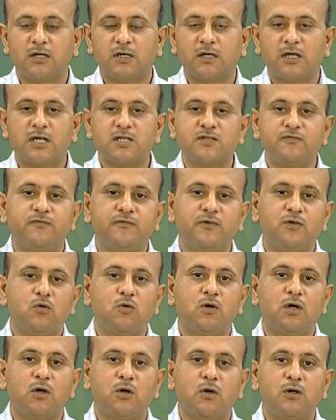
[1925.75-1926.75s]
as we
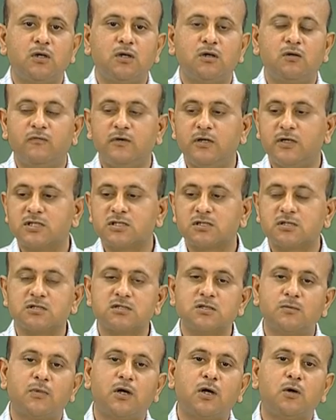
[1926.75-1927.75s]
go along we will discuss
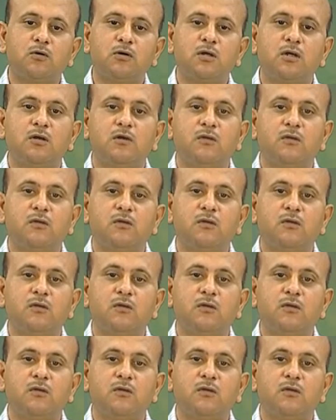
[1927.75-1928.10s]
about